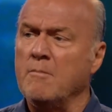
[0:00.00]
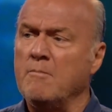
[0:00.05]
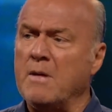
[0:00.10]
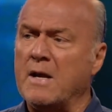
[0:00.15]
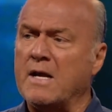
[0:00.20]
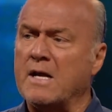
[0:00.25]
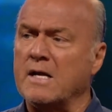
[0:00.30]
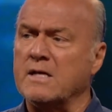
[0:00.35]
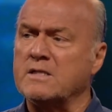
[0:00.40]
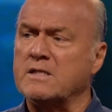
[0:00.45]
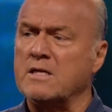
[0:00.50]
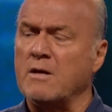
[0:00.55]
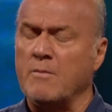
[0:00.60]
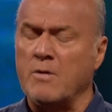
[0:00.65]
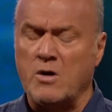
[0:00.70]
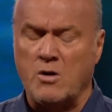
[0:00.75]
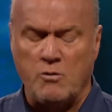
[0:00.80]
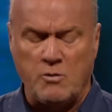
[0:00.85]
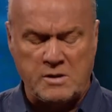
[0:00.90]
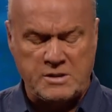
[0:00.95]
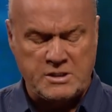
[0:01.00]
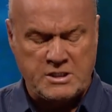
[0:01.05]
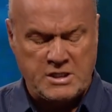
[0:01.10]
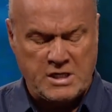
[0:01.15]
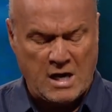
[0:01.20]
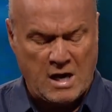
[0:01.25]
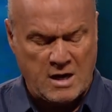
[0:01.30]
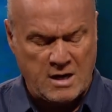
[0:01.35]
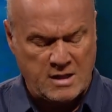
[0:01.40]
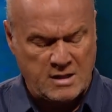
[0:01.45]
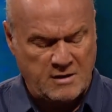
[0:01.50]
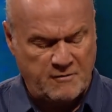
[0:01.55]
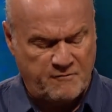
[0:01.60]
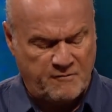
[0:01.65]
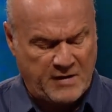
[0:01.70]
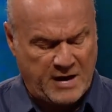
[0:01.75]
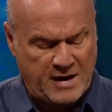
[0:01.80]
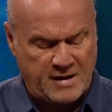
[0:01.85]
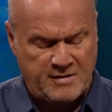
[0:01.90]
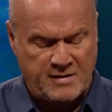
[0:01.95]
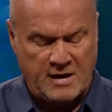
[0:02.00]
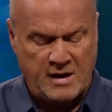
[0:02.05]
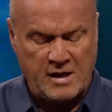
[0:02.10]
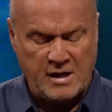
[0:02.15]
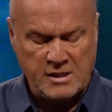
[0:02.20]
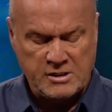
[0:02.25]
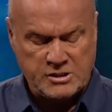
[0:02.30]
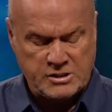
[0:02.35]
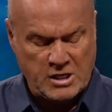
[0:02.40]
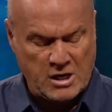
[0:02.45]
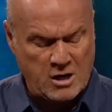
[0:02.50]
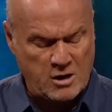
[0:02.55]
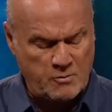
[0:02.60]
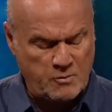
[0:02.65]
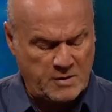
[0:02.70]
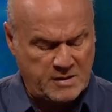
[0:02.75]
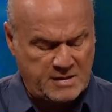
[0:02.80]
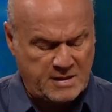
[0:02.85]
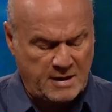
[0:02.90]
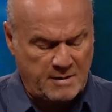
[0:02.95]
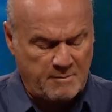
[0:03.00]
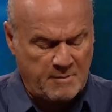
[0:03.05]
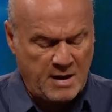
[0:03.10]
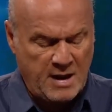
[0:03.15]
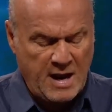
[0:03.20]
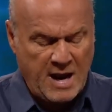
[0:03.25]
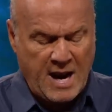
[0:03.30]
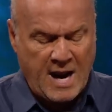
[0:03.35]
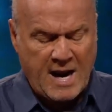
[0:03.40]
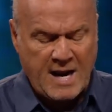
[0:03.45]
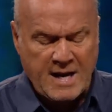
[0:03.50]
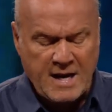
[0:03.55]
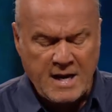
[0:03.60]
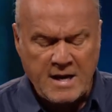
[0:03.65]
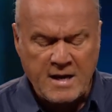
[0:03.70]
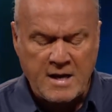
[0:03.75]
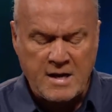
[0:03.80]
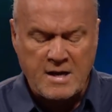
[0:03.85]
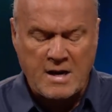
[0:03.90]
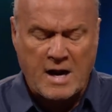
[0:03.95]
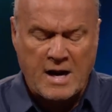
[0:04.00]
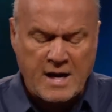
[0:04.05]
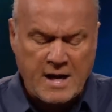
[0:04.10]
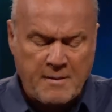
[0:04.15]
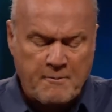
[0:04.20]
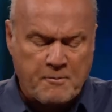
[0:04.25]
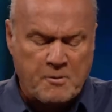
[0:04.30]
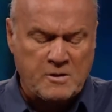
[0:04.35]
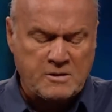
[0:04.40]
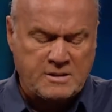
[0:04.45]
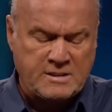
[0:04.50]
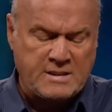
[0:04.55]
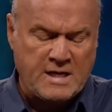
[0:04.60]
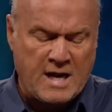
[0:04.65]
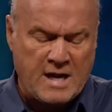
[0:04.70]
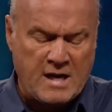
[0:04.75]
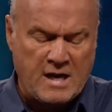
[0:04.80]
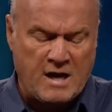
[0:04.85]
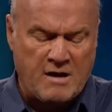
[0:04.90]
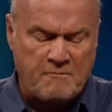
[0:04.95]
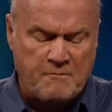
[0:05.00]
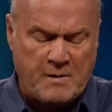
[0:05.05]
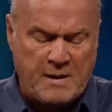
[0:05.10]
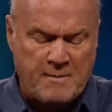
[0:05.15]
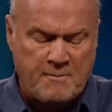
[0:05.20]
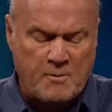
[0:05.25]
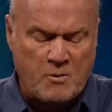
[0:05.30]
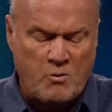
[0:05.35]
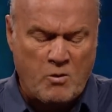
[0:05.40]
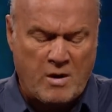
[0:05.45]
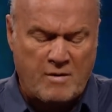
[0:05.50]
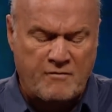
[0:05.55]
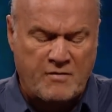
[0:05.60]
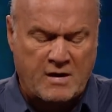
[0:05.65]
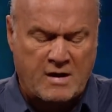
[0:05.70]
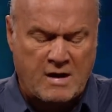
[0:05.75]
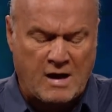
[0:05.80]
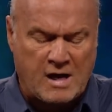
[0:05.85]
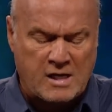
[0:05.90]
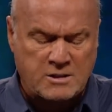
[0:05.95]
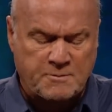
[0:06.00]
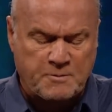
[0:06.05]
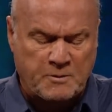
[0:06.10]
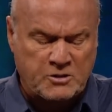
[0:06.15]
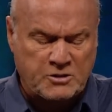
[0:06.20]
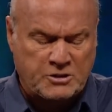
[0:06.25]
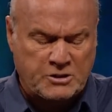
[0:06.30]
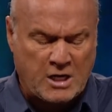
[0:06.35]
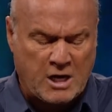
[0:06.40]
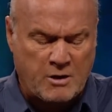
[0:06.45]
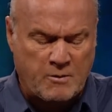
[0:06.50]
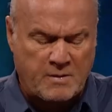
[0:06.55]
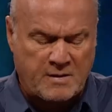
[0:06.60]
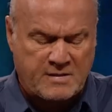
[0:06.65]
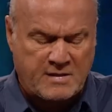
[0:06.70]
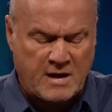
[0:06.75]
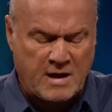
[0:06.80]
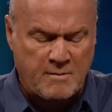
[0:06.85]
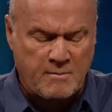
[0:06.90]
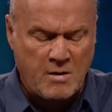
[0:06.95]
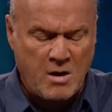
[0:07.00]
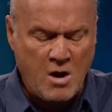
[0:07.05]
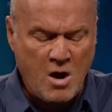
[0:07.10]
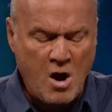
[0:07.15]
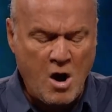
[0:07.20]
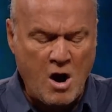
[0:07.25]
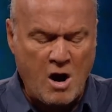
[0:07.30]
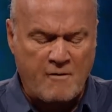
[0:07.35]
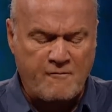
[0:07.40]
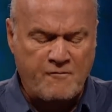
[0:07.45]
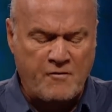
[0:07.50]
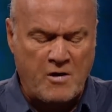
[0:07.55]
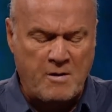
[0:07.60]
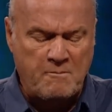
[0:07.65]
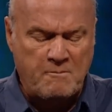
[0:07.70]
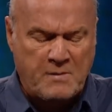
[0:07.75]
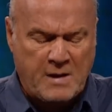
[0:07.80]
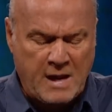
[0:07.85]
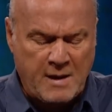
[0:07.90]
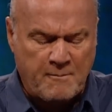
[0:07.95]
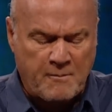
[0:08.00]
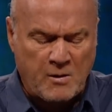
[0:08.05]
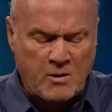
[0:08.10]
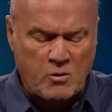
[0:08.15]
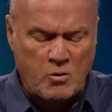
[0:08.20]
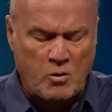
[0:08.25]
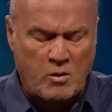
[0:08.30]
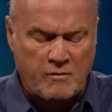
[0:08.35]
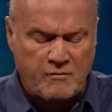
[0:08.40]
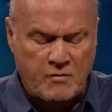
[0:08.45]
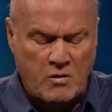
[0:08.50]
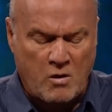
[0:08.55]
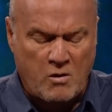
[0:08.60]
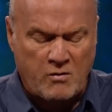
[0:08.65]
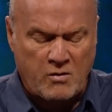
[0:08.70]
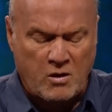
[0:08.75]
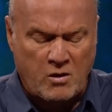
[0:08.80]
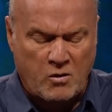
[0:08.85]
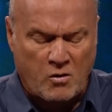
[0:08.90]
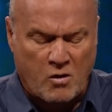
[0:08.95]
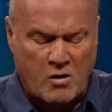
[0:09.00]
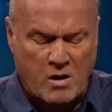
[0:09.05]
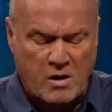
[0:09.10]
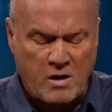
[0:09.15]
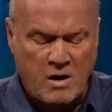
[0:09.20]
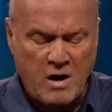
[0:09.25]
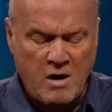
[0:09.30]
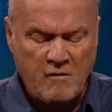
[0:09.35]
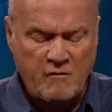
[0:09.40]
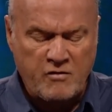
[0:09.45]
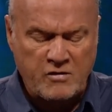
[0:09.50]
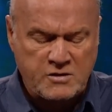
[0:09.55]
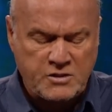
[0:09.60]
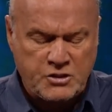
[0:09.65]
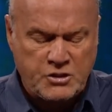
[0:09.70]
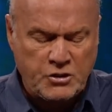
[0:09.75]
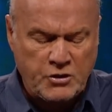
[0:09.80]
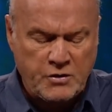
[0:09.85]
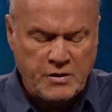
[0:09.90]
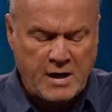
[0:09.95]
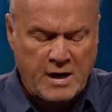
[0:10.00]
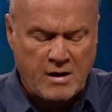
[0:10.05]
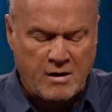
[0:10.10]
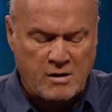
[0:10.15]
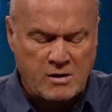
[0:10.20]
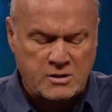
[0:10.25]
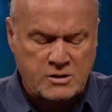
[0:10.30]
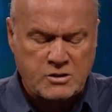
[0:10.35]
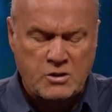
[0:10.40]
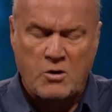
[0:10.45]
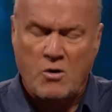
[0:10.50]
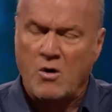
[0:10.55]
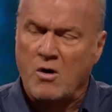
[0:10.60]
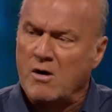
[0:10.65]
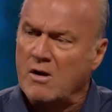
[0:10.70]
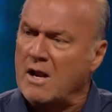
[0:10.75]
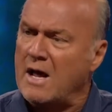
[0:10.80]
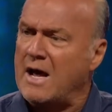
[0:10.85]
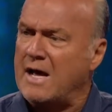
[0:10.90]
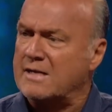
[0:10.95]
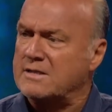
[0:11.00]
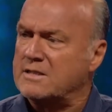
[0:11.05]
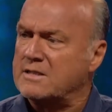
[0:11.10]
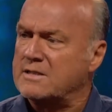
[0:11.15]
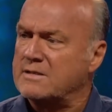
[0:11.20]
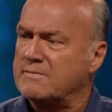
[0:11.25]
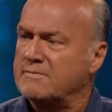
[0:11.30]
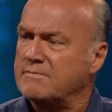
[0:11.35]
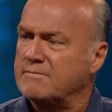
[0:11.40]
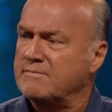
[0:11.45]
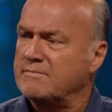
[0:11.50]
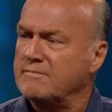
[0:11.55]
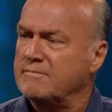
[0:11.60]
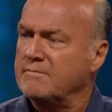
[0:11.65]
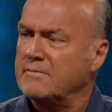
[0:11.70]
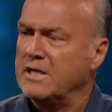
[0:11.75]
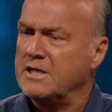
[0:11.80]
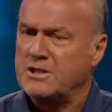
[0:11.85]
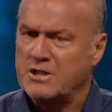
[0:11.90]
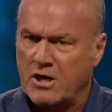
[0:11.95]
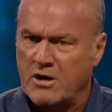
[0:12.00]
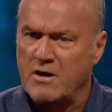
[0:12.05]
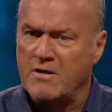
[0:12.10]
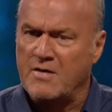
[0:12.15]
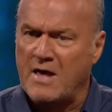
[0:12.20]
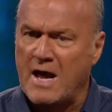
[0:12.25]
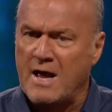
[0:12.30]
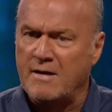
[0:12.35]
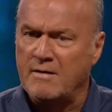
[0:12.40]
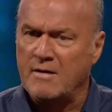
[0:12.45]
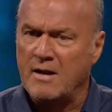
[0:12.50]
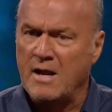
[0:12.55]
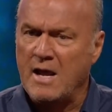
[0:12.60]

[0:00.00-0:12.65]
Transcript: because someone who is young in the faith shared with them. 80 to 90% of people who have the gospel shared with them are from people who have known the Lord for 2 years or less. Did you hear that?